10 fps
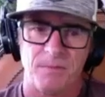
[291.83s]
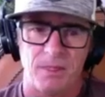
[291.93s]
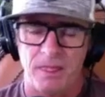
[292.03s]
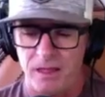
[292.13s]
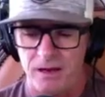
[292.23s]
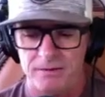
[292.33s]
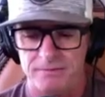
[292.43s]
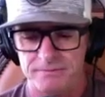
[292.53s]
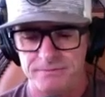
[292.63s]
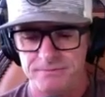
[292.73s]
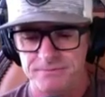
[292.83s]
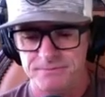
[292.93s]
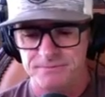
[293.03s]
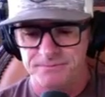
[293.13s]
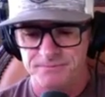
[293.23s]

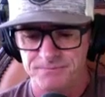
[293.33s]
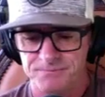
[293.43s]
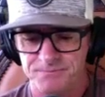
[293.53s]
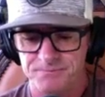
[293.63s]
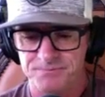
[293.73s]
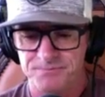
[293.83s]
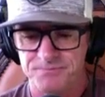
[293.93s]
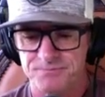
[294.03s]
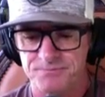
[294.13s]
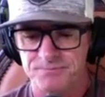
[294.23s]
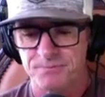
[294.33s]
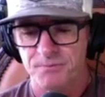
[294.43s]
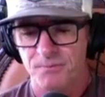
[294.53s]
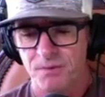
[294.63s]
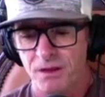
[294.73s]

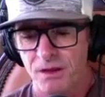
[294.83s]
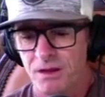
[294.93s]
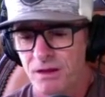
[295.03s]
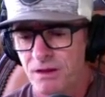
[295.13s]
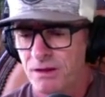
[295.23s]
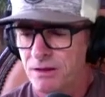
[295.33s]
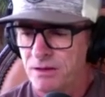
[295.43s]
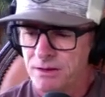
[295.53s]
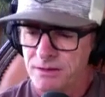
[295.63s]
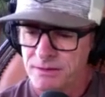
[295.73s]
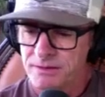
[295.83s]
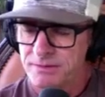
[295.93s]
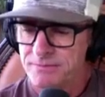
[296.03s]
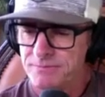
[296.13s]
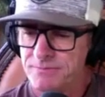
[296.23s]

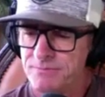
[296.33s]
(not speaking)